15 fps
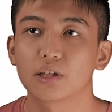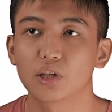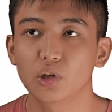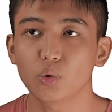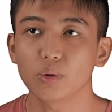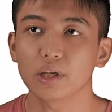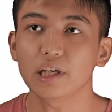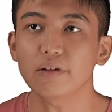
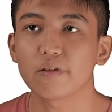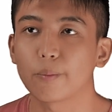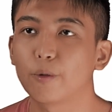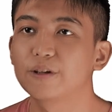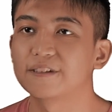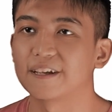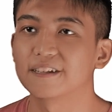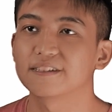QE
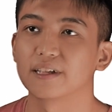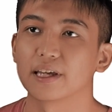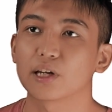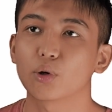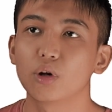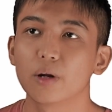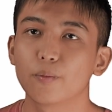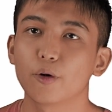represents the
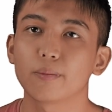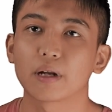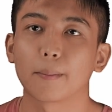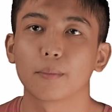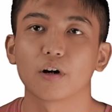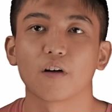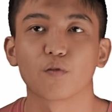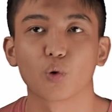equilibrium
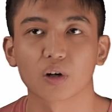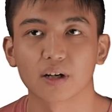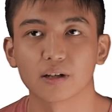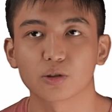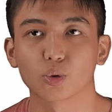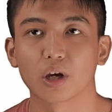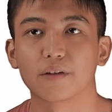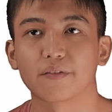number of
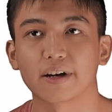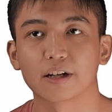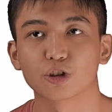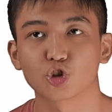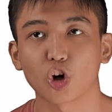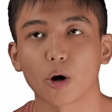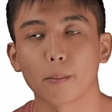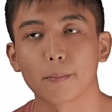workers who can find a
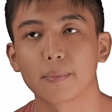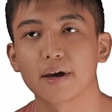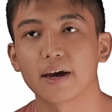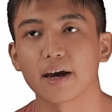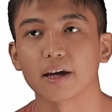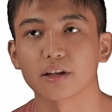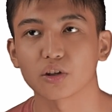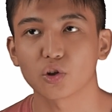job.
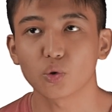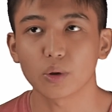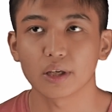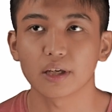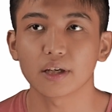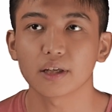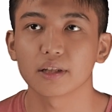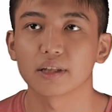At
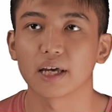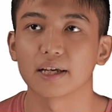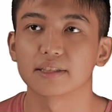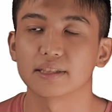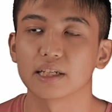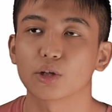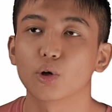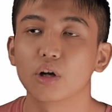QE, there
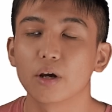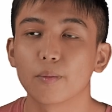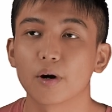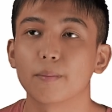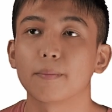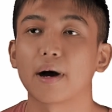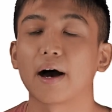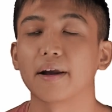is
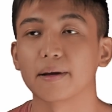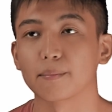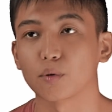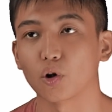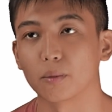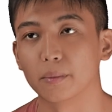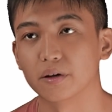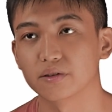equilibrium
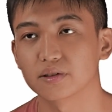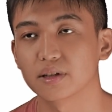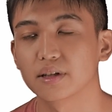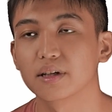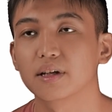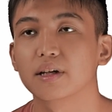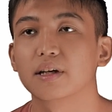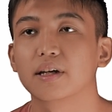unemployment
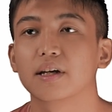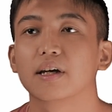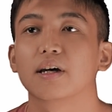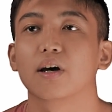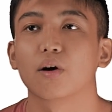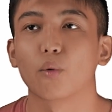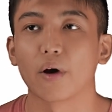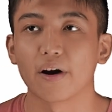
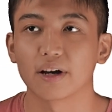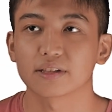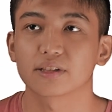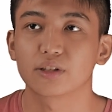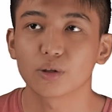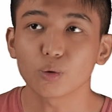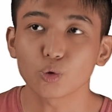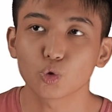whereas
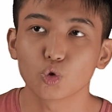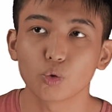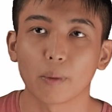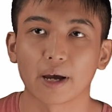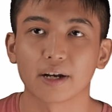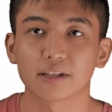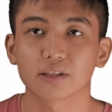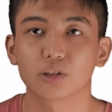Q2
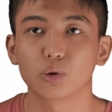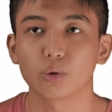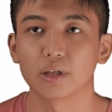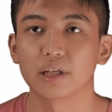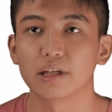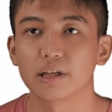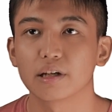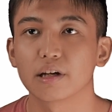minus
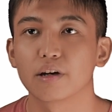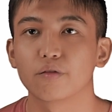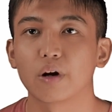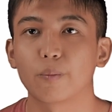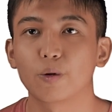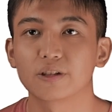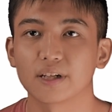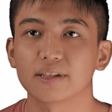QE
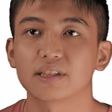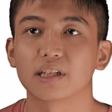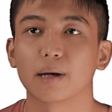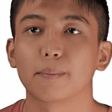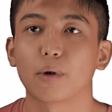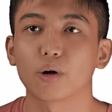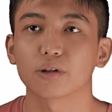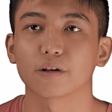represents the
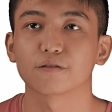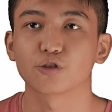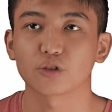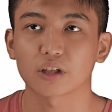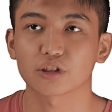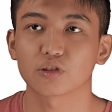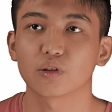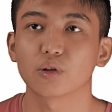amount of
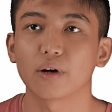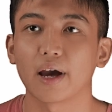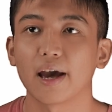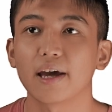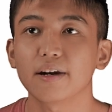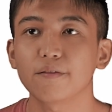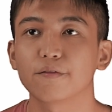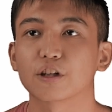structural
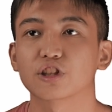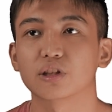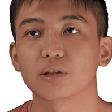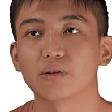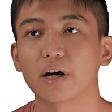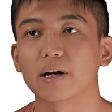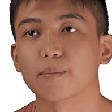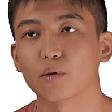and
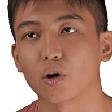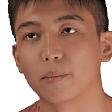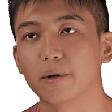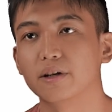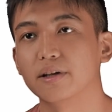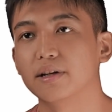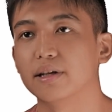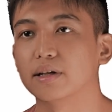frictional
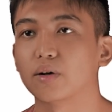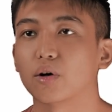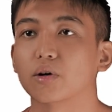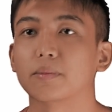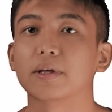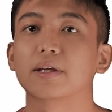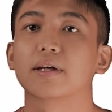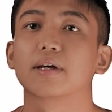unemployment in the
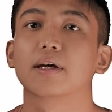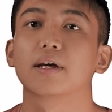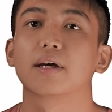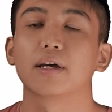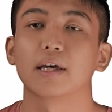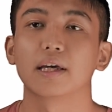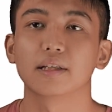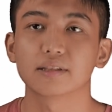economy.
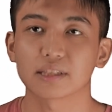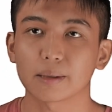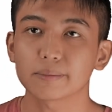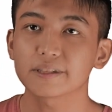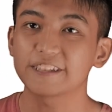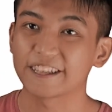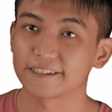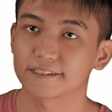In some
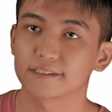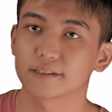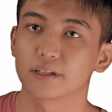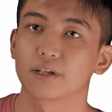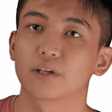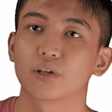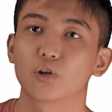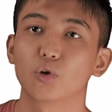sense,
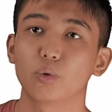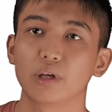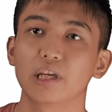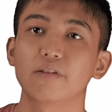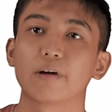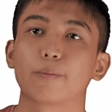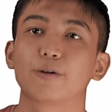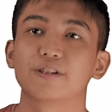
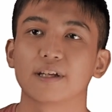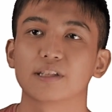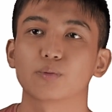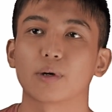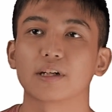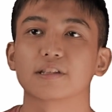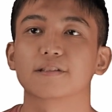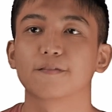QE represents
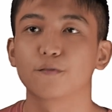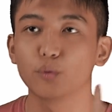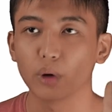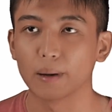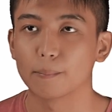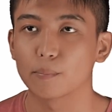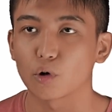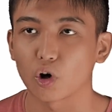what is full
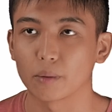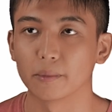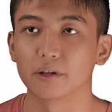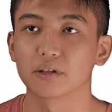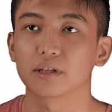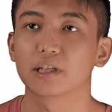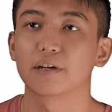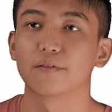
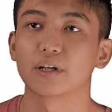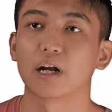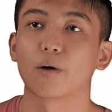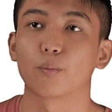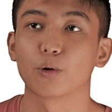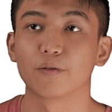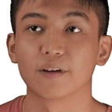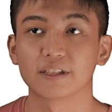employment given our
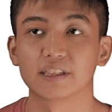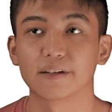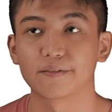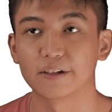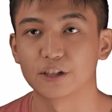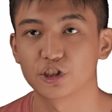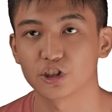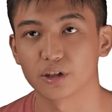previous
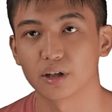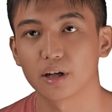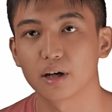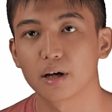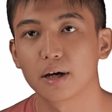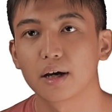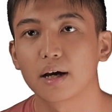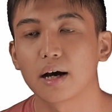definition.
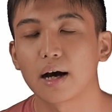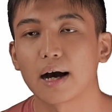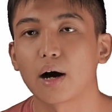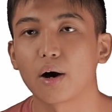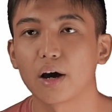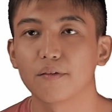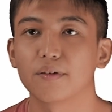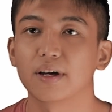
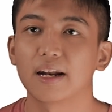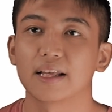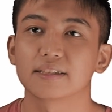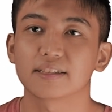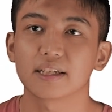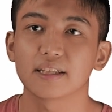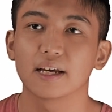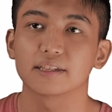However, let's
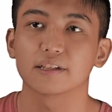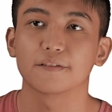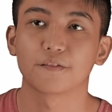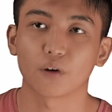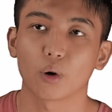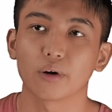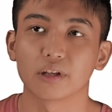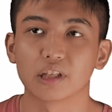say there's a
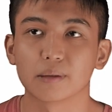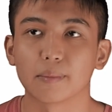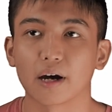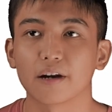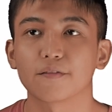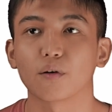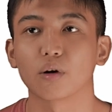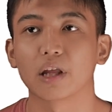fall in
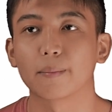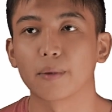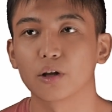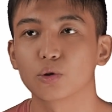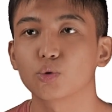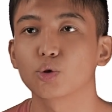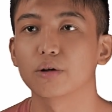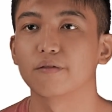demand for labor
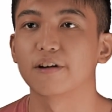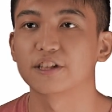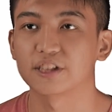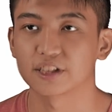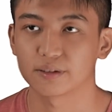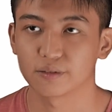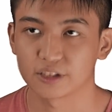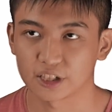due to a
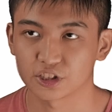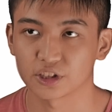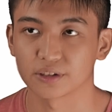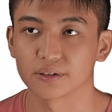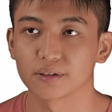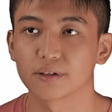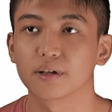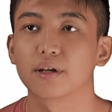
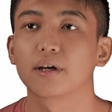recession.